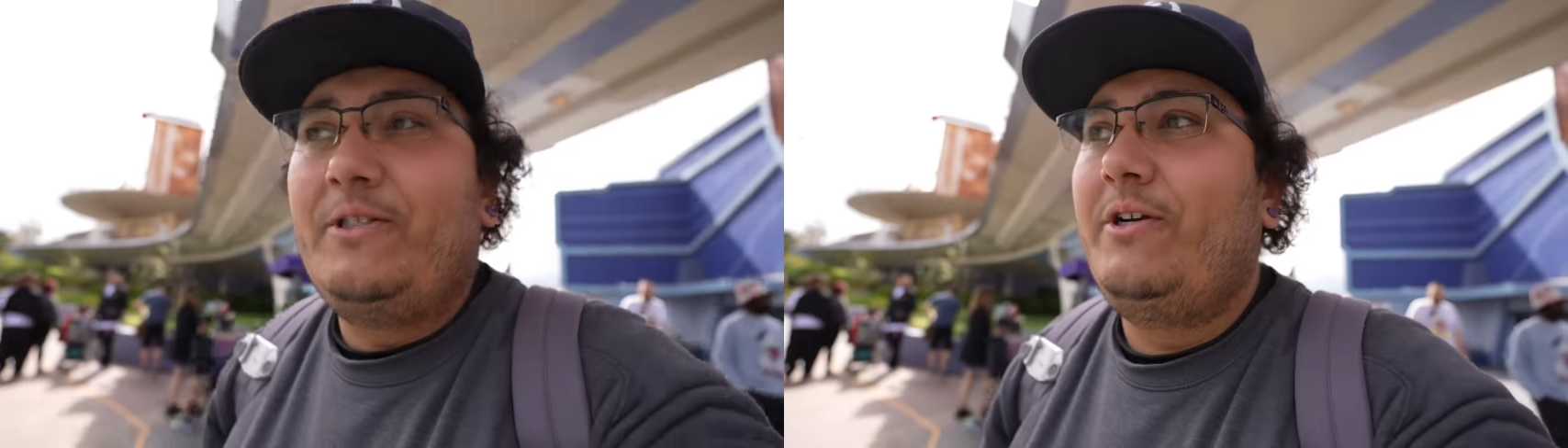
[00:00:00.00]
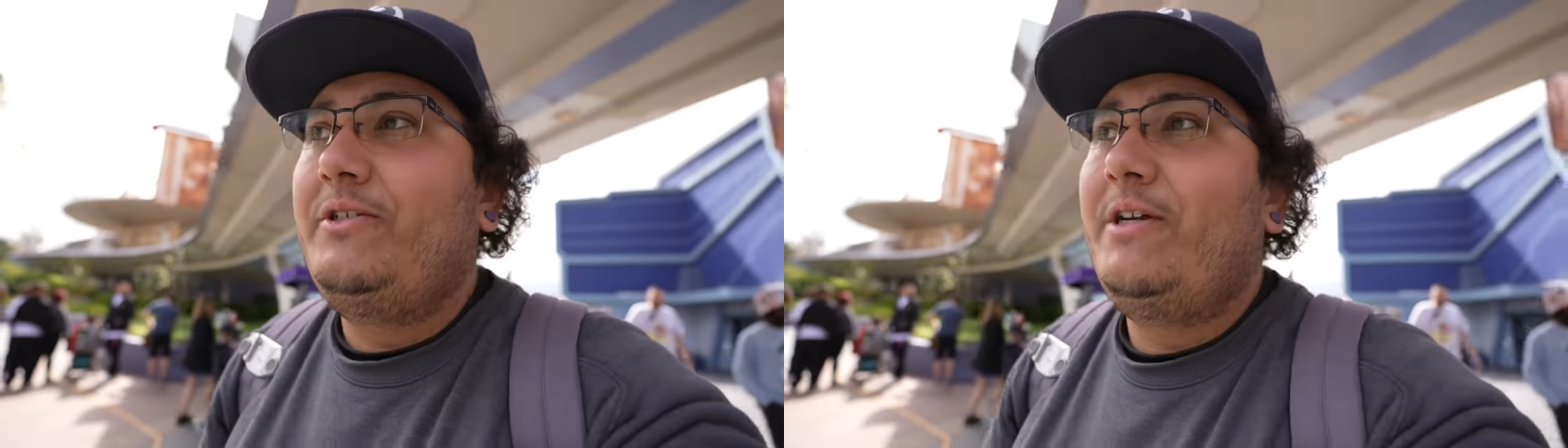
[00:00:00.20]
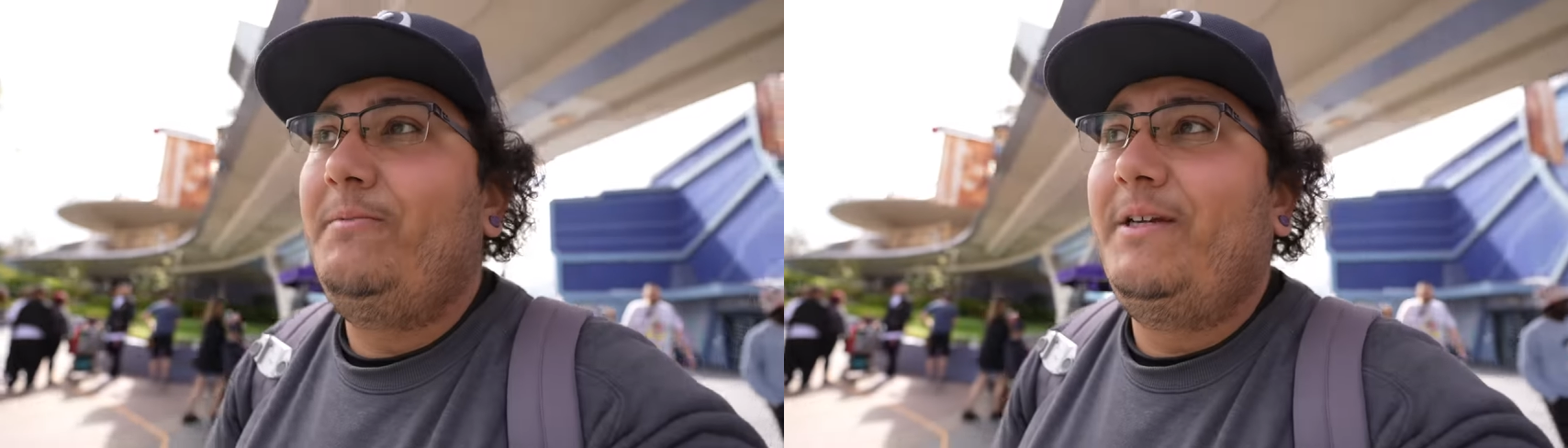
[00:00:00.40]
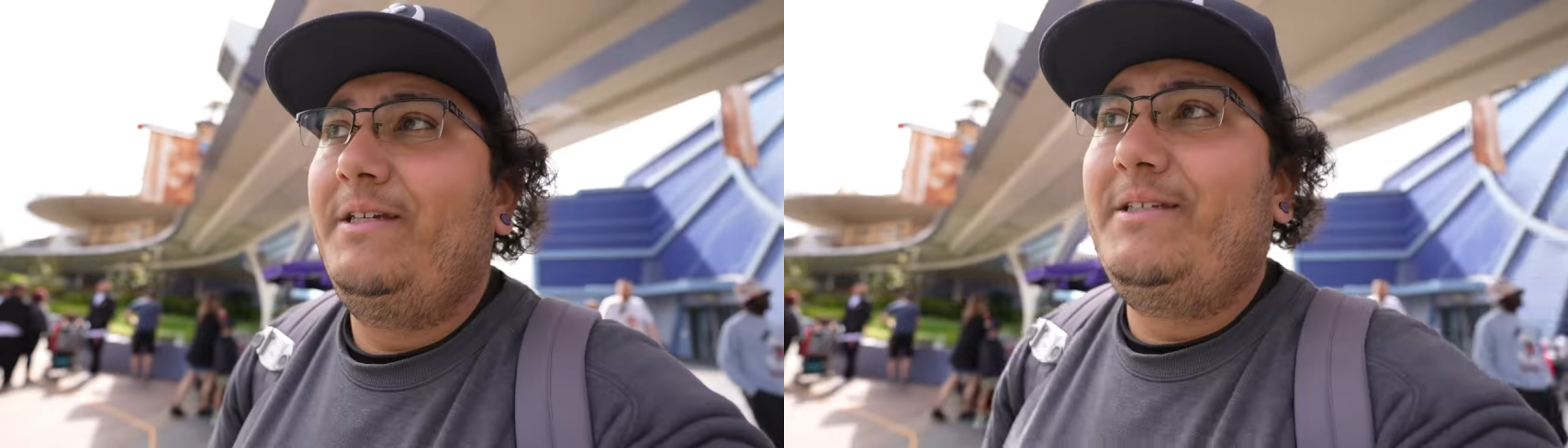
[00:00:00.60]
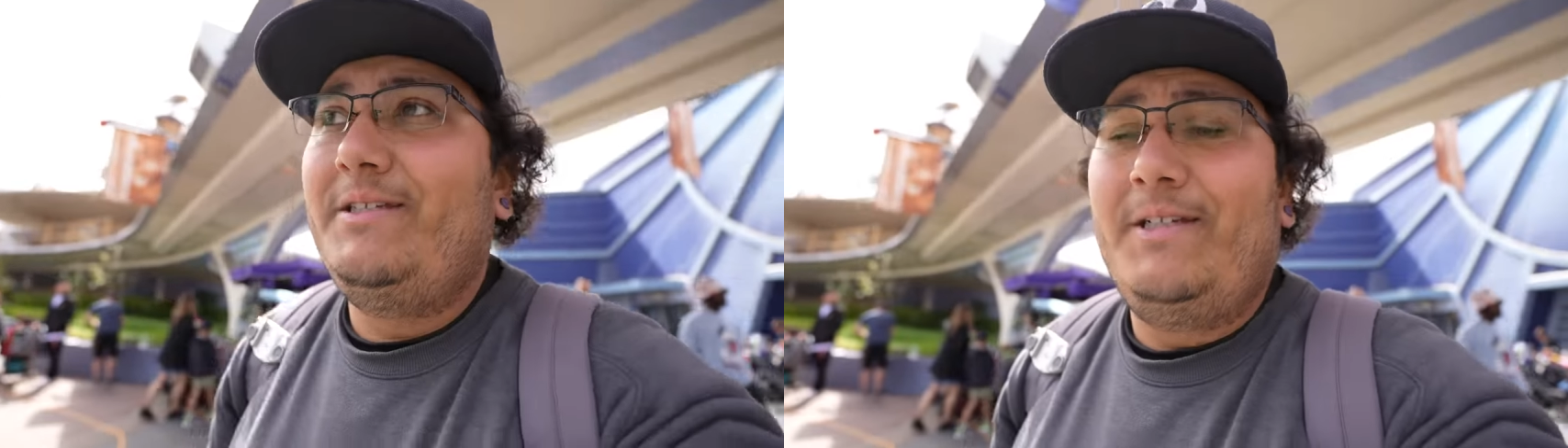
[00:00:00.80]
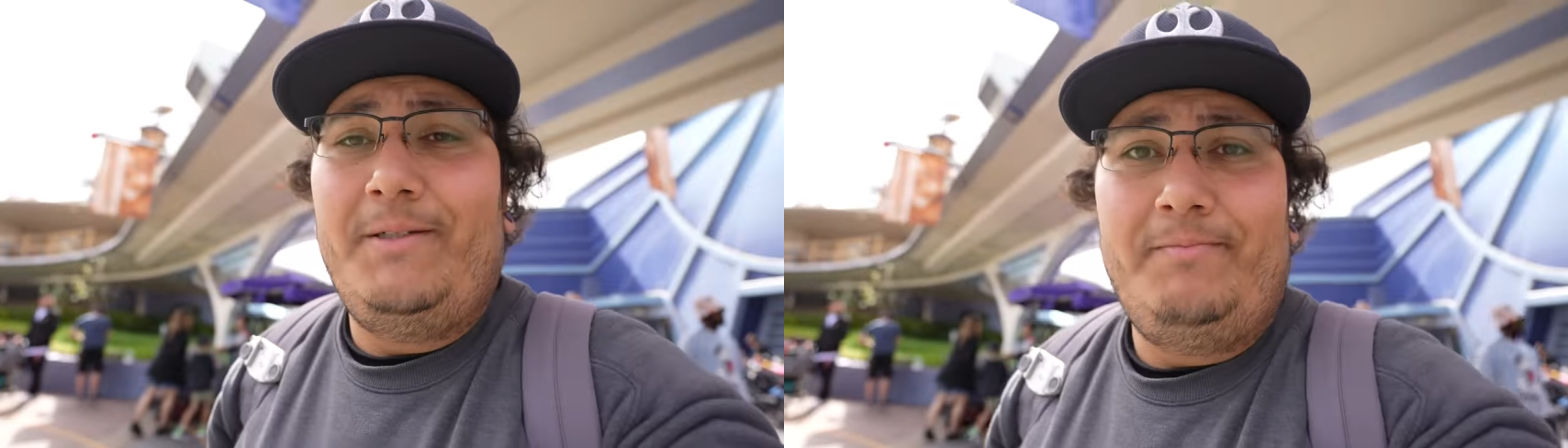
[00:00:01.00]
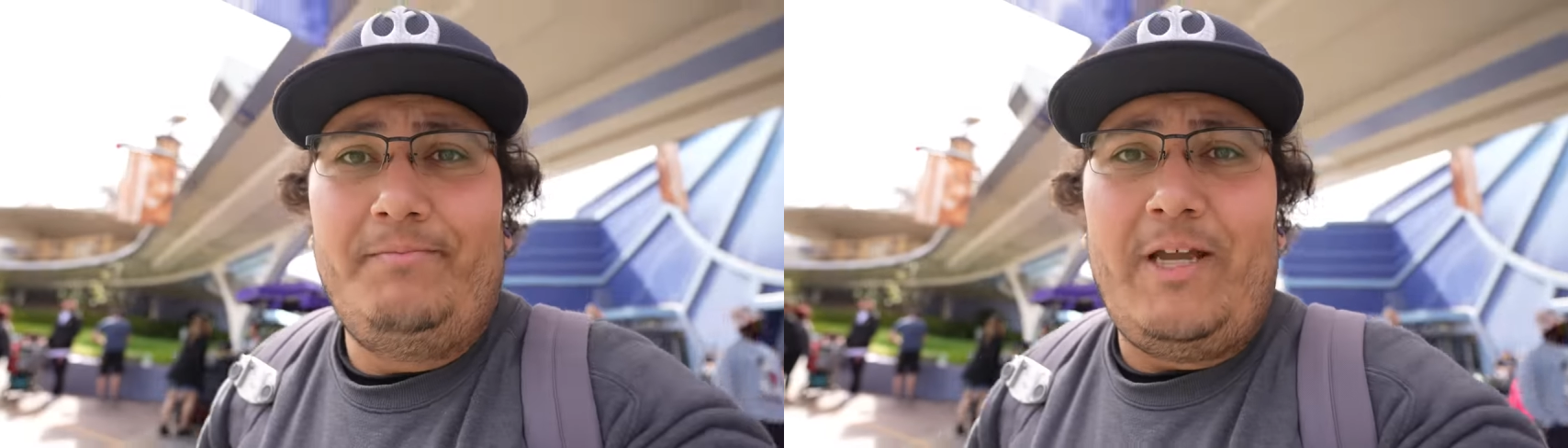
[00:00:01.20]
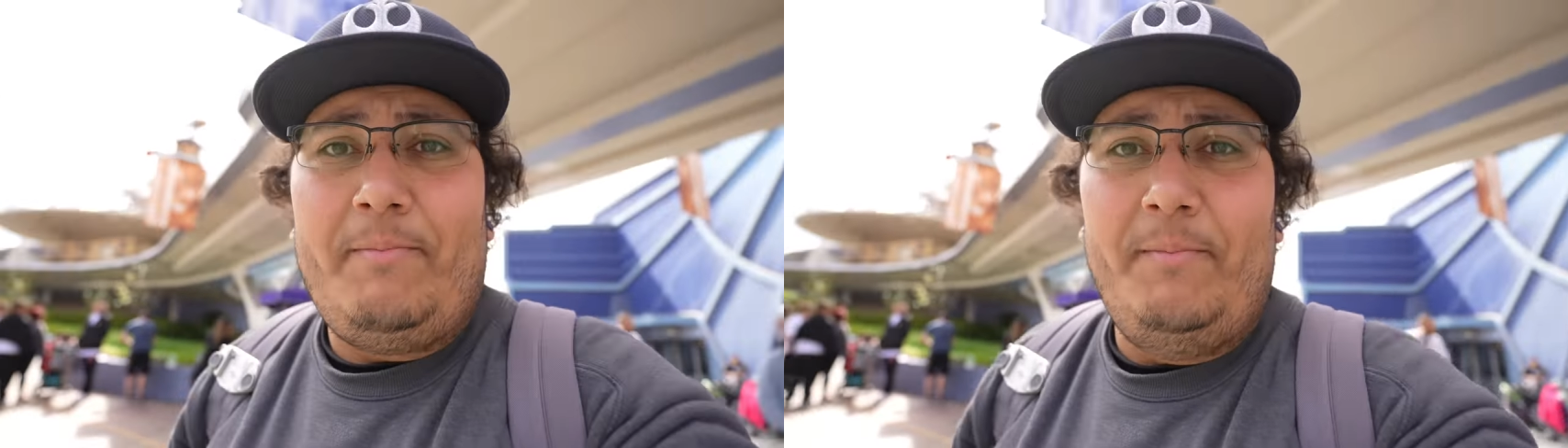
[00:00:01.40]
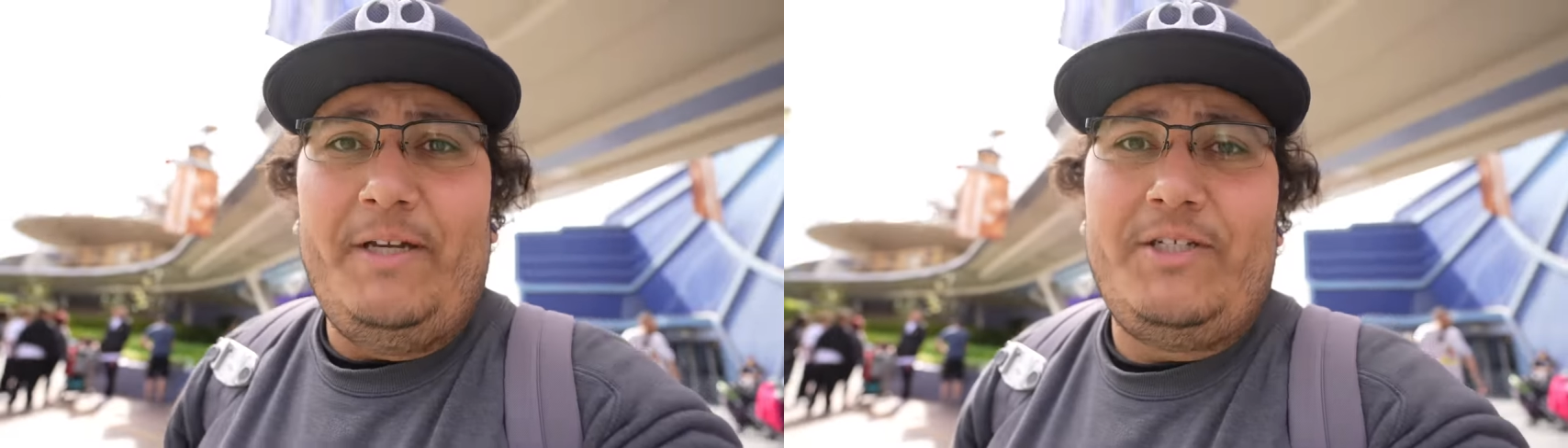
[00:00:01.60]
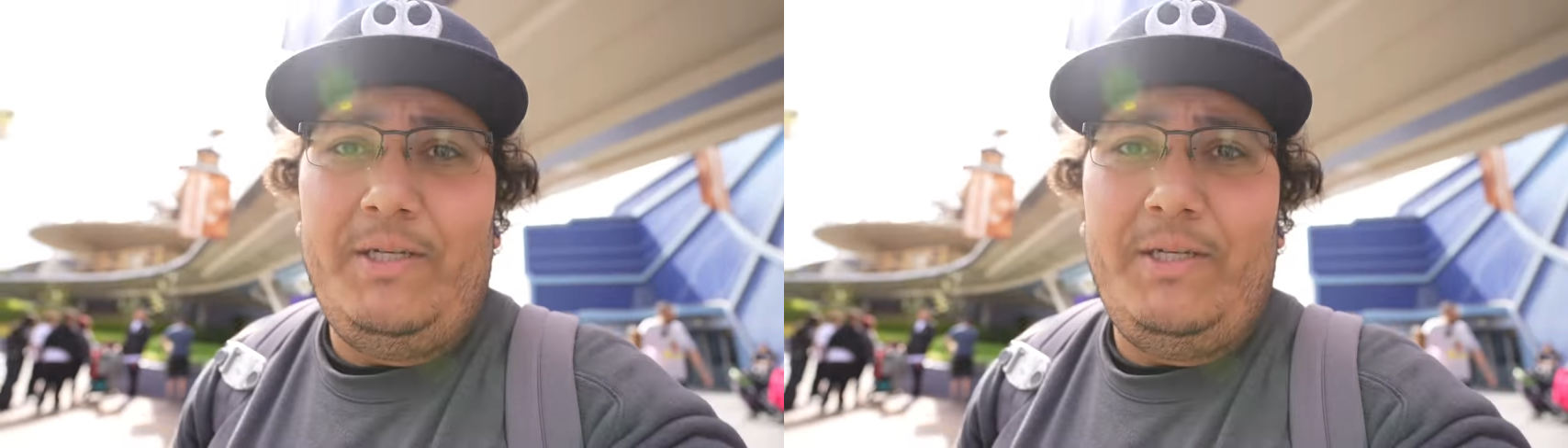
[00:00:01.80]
Star Trader because it's a couple bucks